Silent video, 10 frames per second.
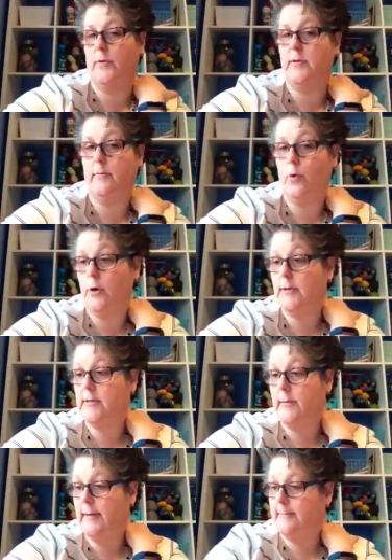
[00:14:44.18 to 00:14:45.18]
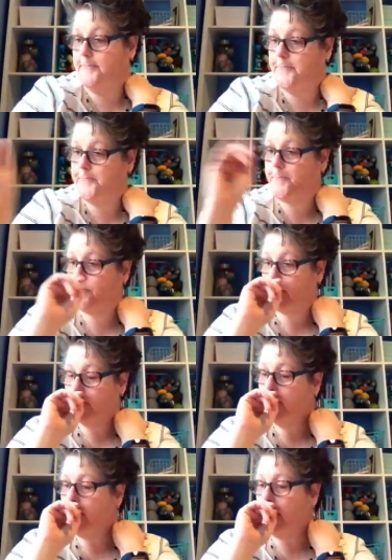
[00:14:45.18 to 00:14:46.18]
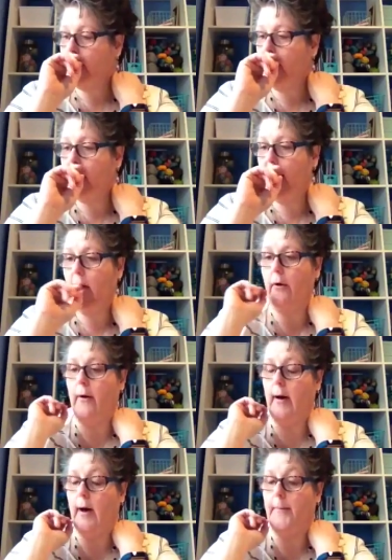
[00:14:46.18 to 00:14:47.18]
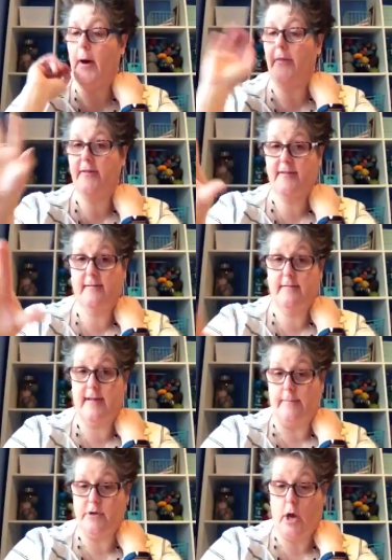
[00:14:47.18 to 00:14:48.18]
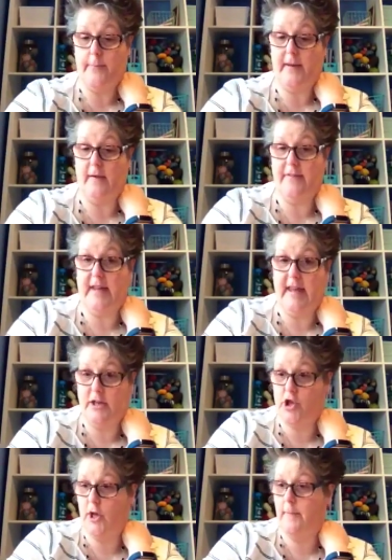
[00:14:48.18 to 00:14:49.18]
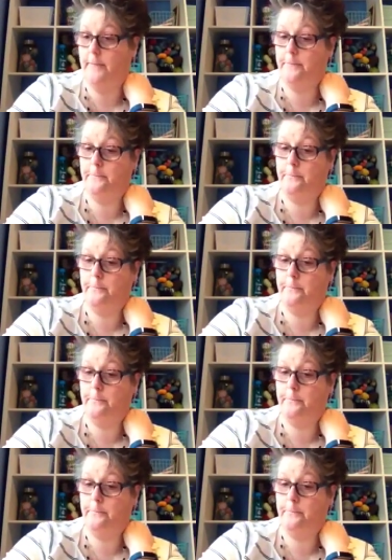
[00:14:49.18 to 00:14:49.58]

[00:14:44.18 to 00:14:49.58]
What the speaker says: what's important to me. Now, on the same topic of the kitchen,